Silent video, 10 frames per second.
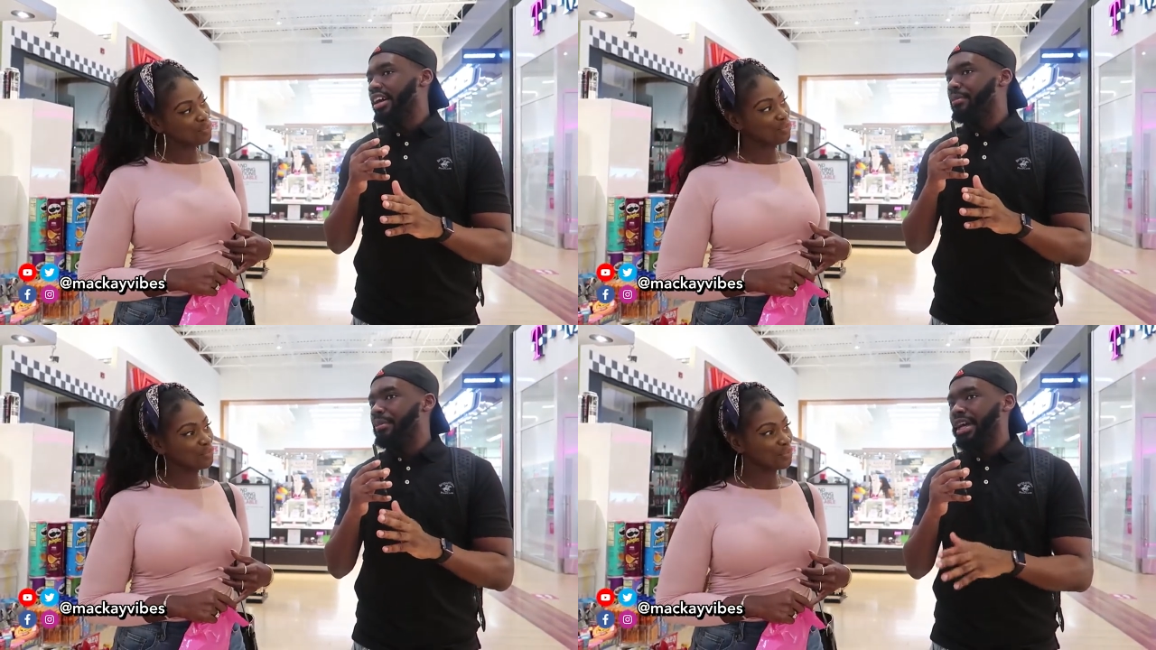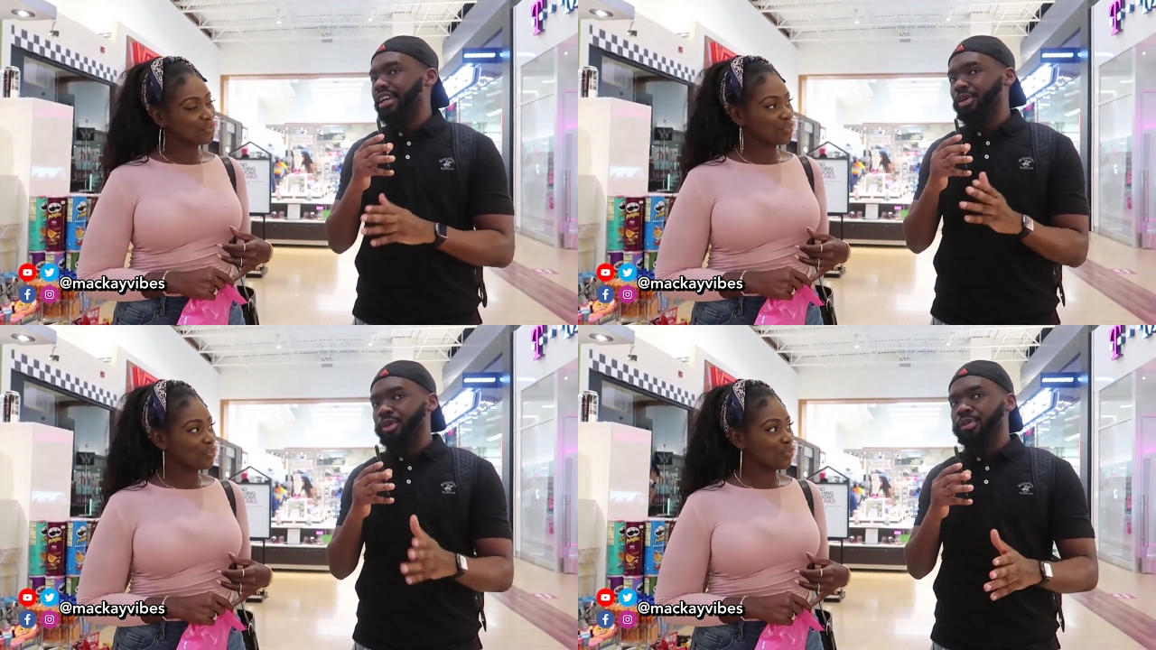Speaker 1: a man
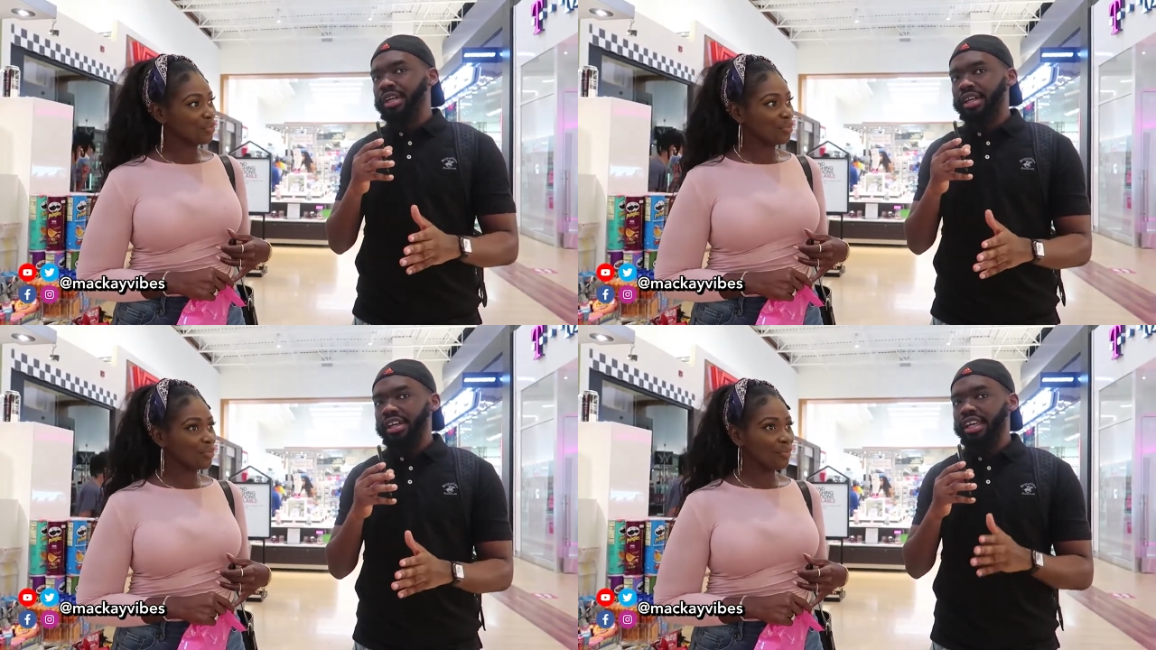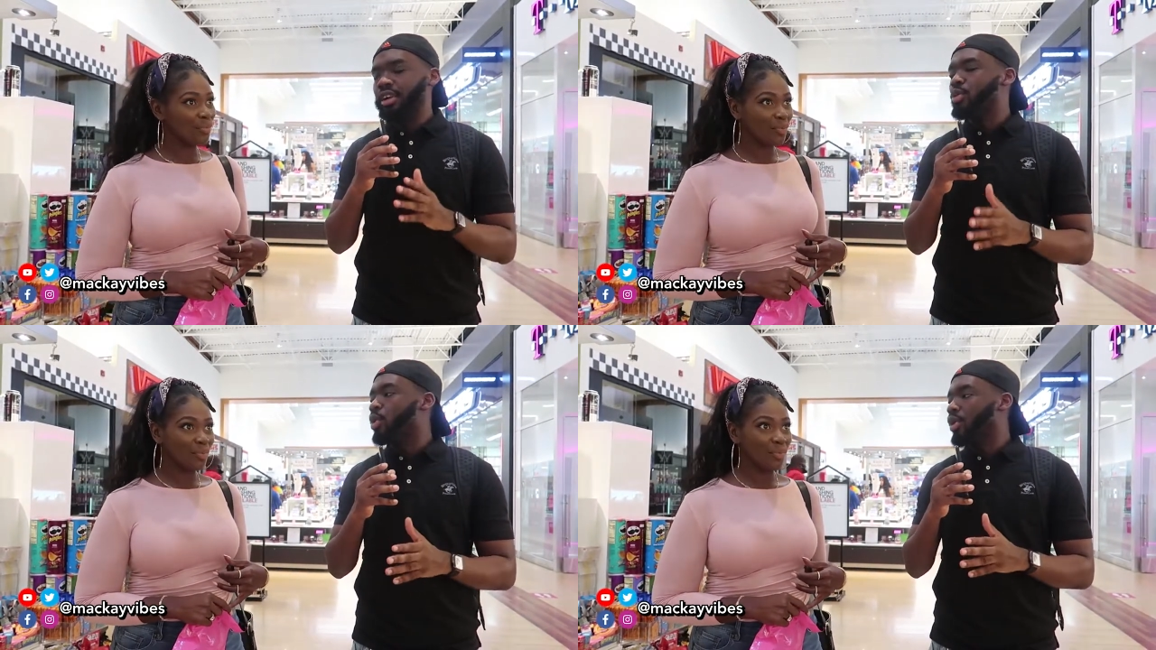and a woman are
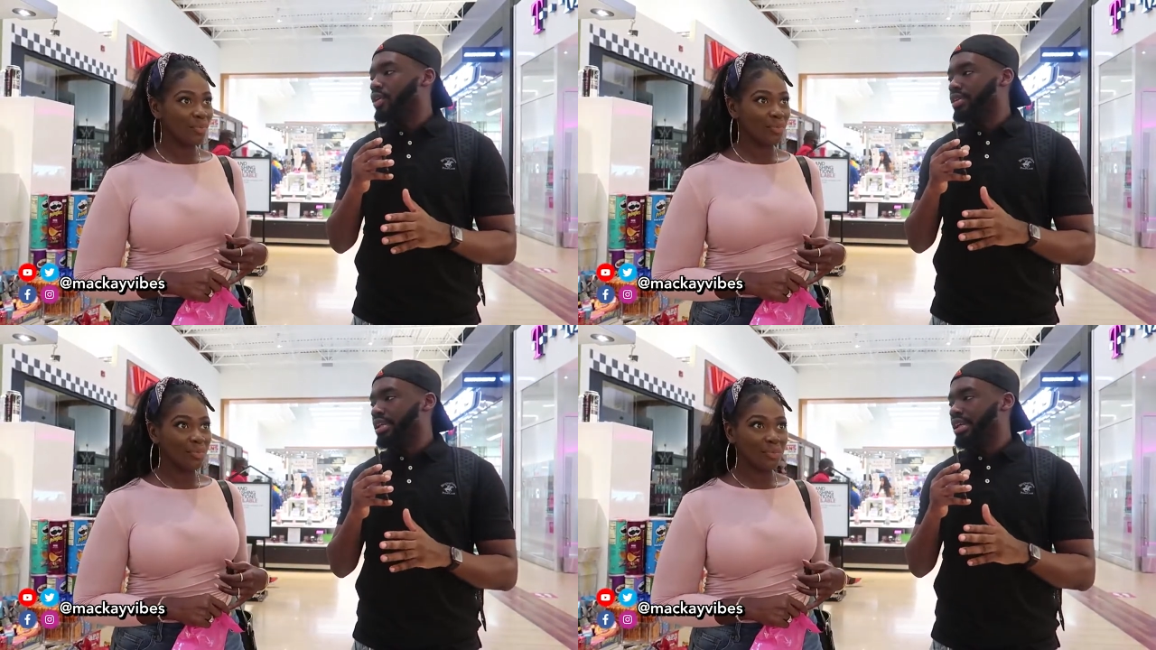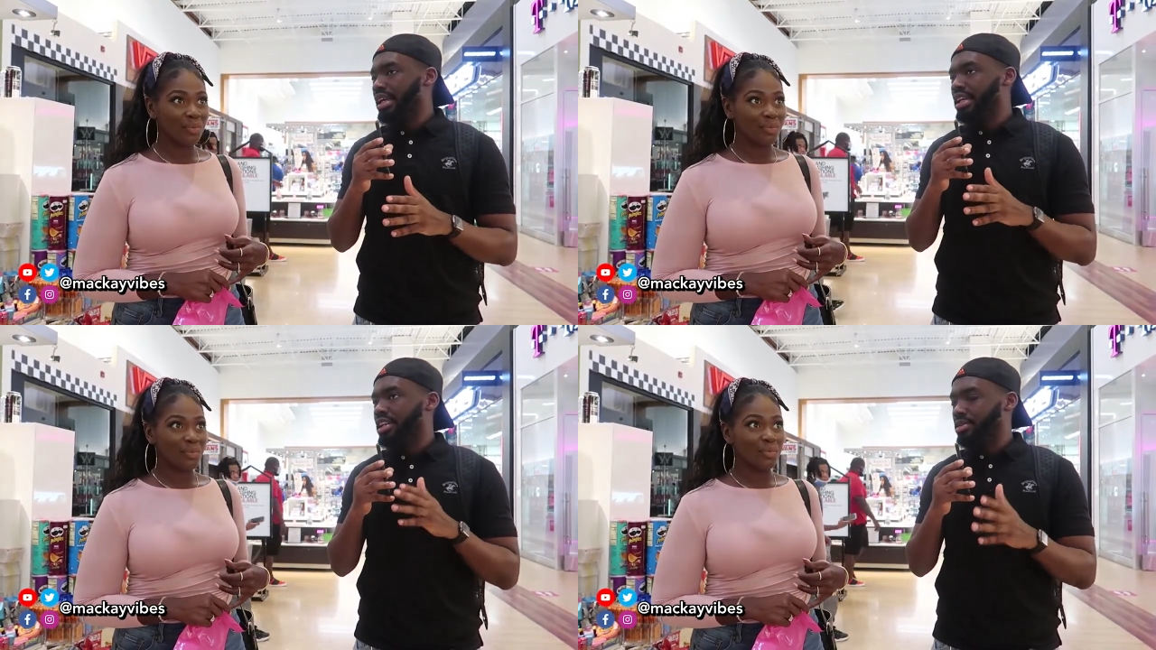equal
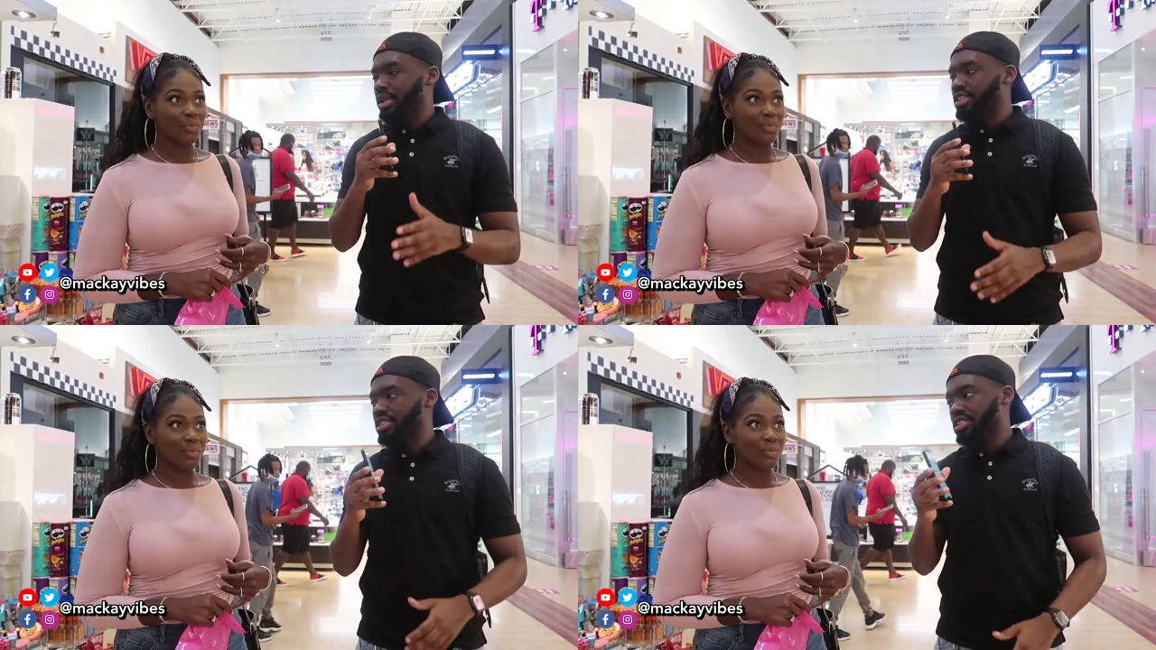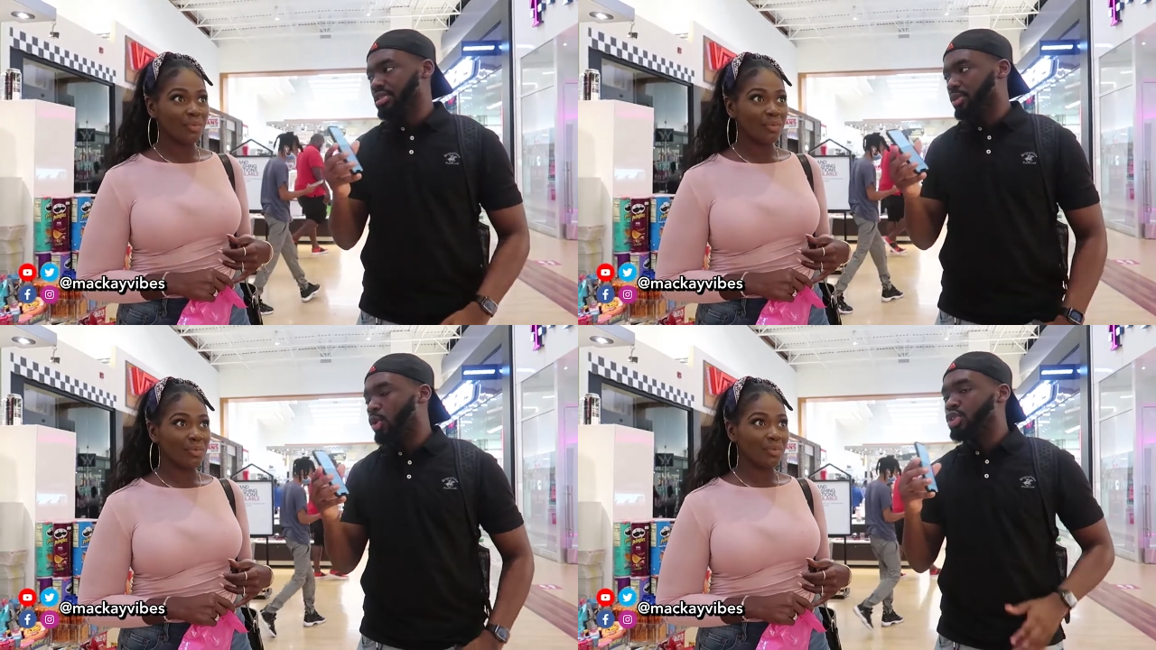in a
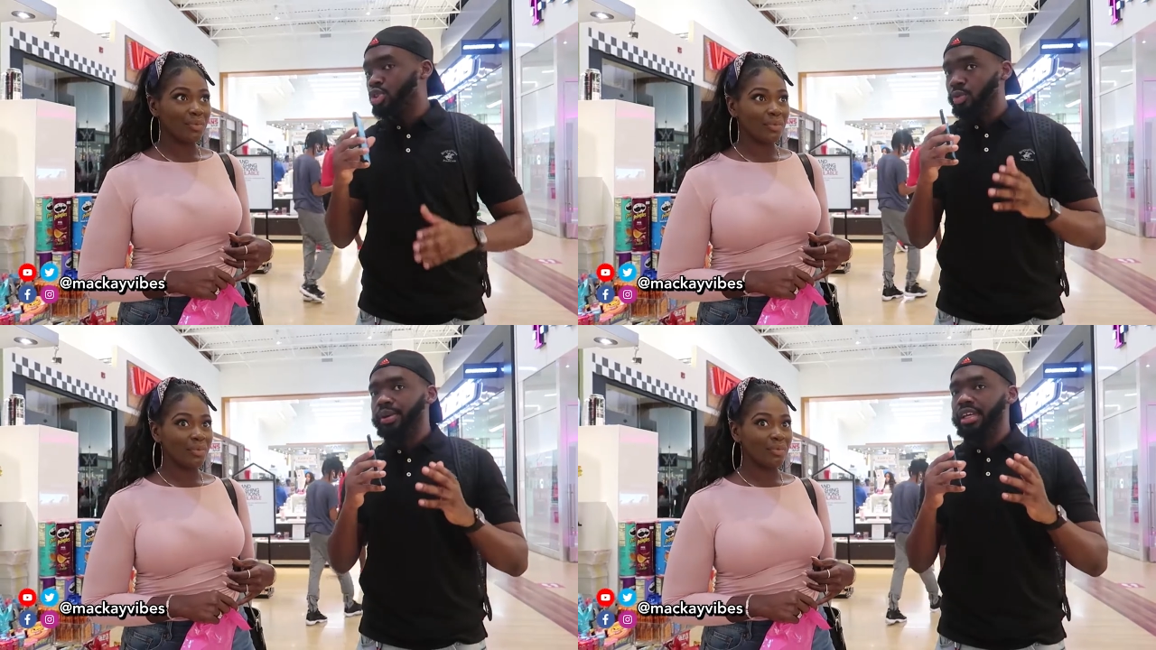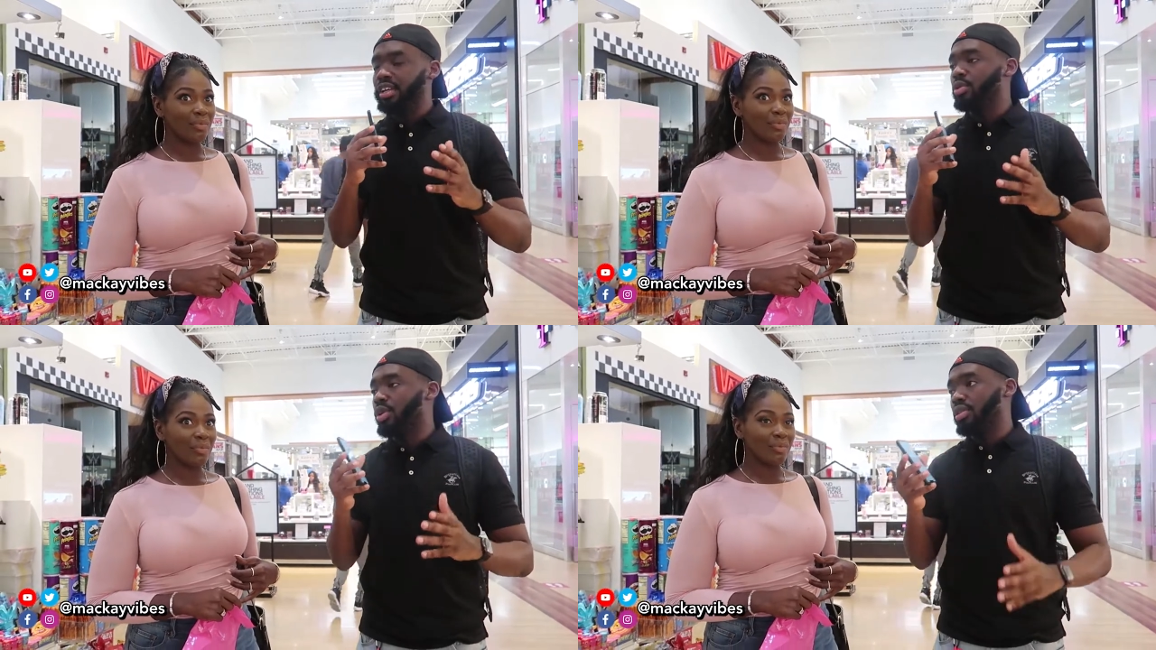relationship or should be
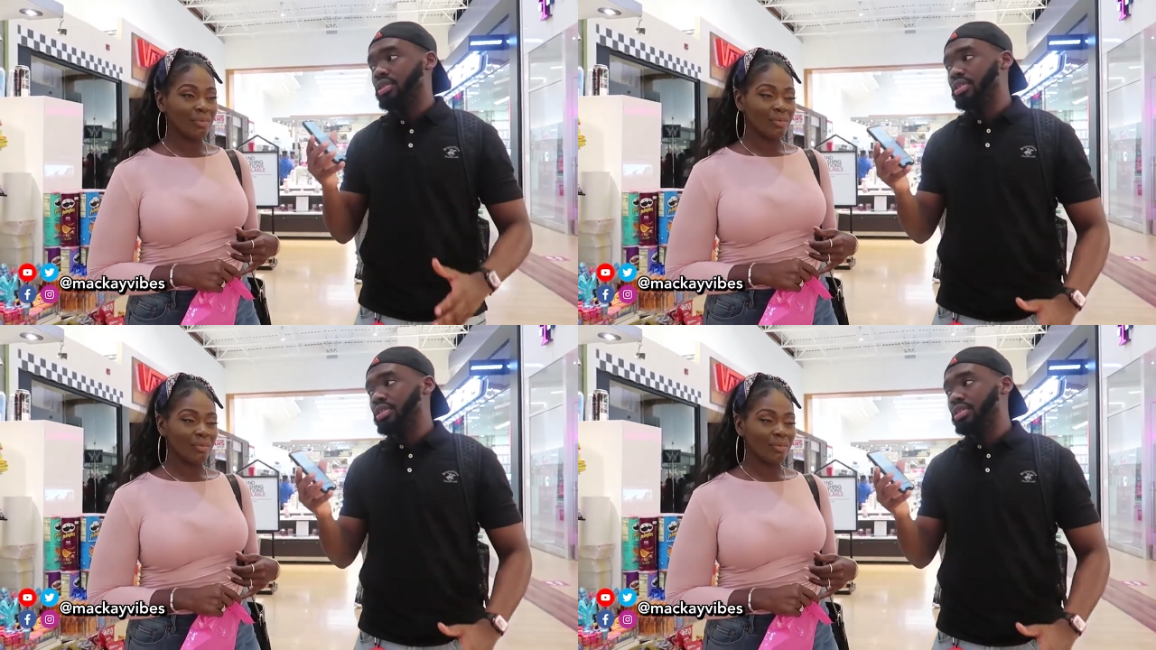equal?